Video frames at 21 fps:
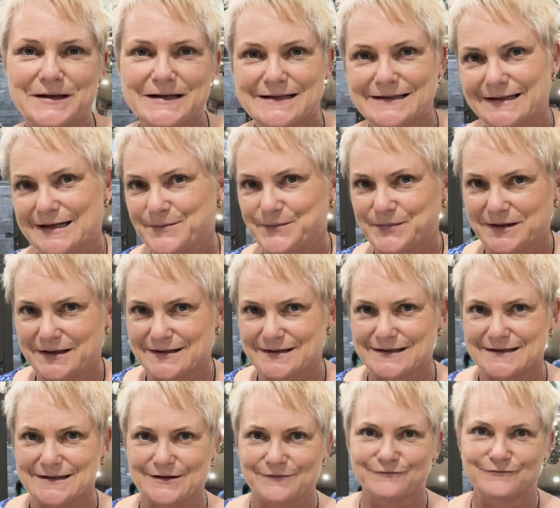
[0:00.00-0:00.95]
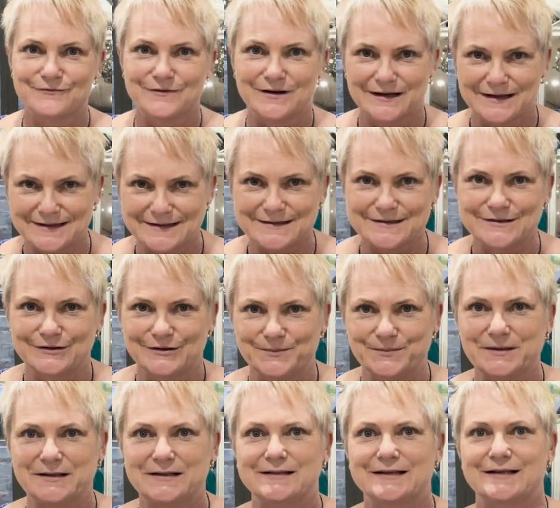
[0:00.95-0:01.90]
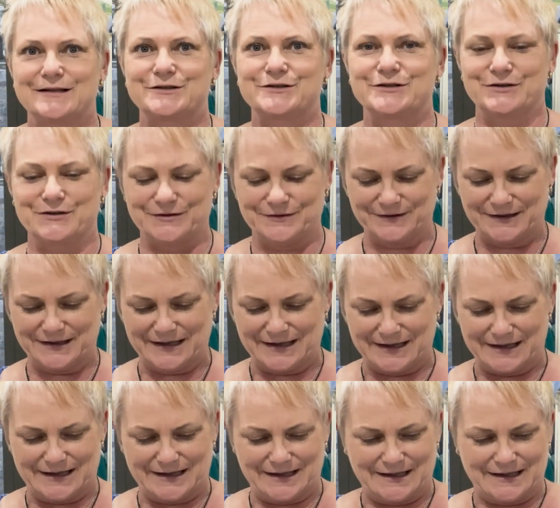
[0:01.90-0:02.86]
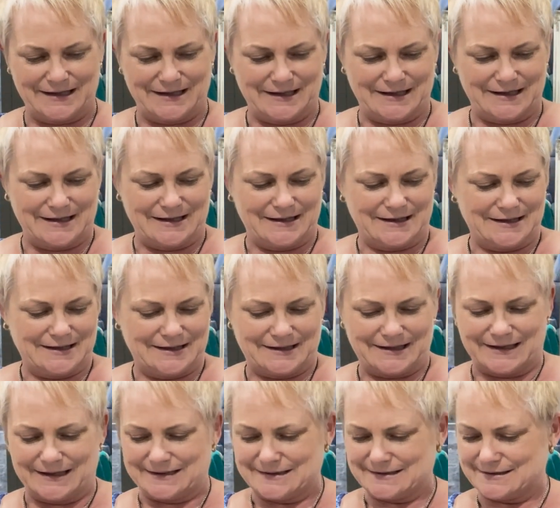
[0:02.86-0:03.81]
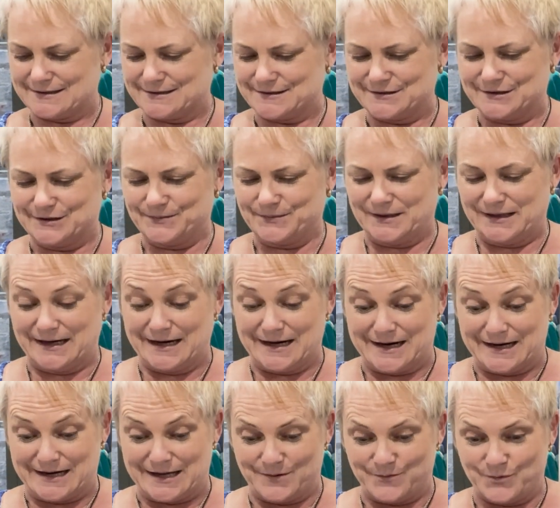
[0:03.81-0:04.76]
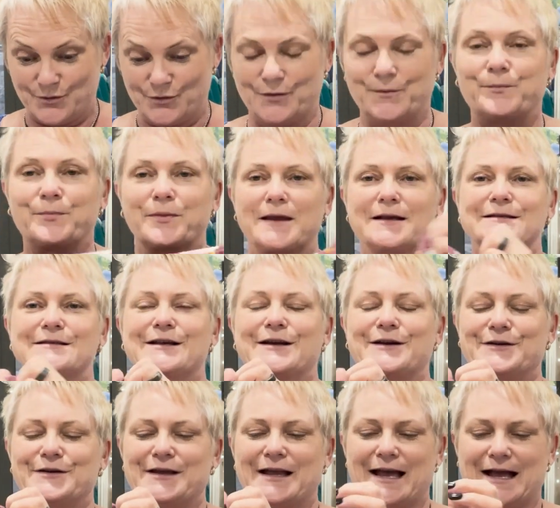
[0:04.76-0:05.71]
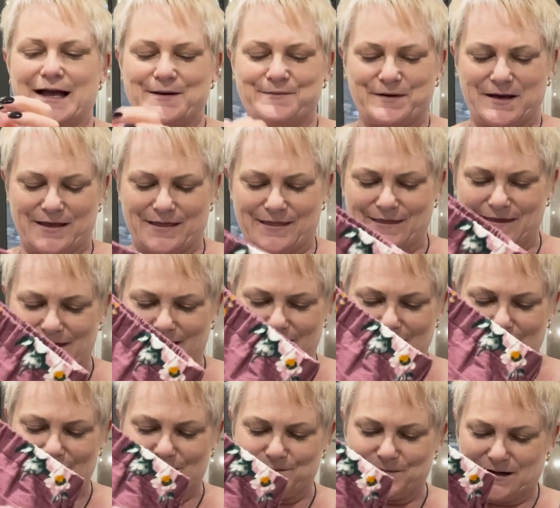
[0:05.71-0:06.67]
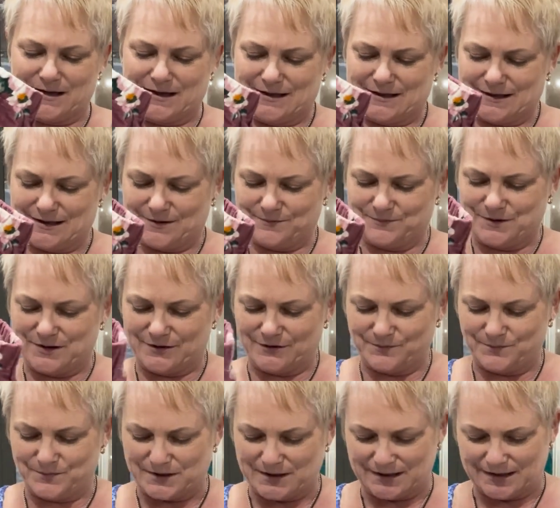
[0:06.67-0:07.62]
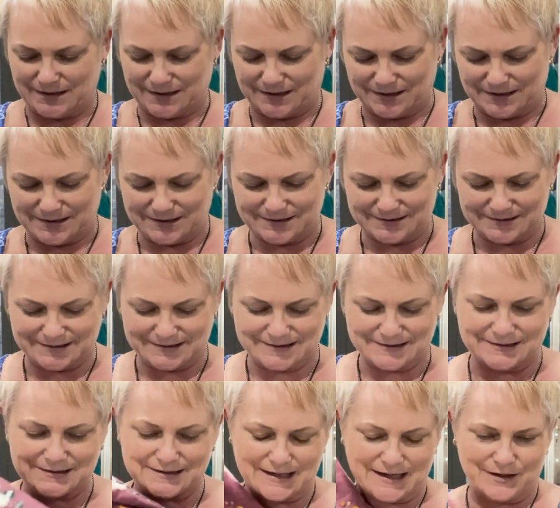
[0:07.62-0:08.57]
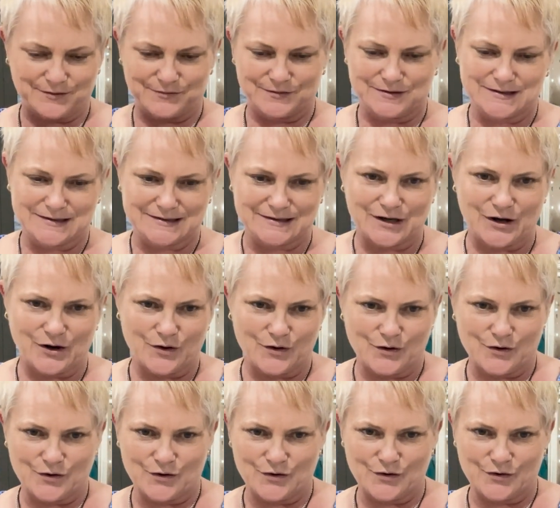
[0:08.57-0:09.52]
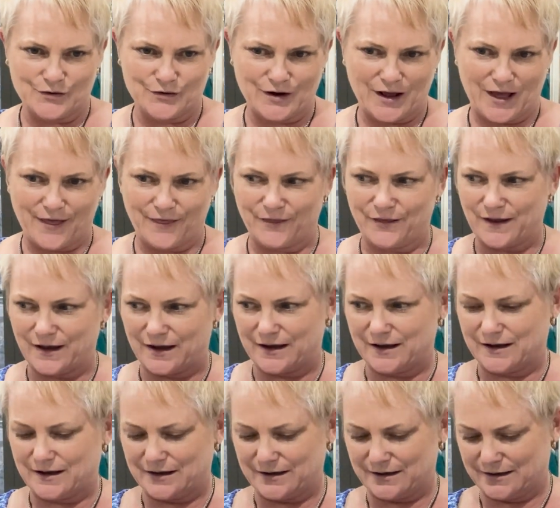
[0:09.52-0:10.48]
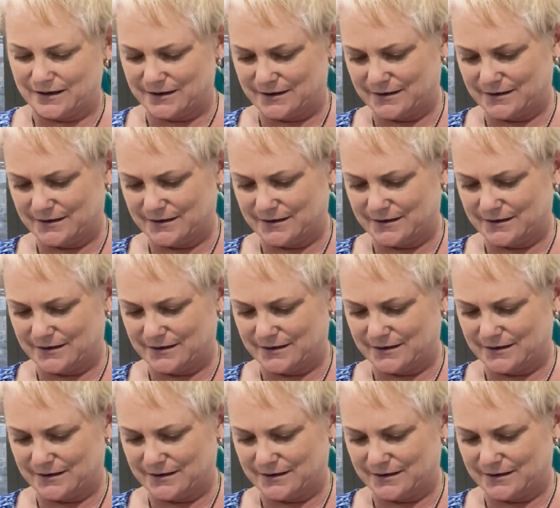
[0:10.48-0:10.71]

sleep in just a really sloppy t-shirt that aren't so sloppy anymore. So there, I made a pair of pants. That was on I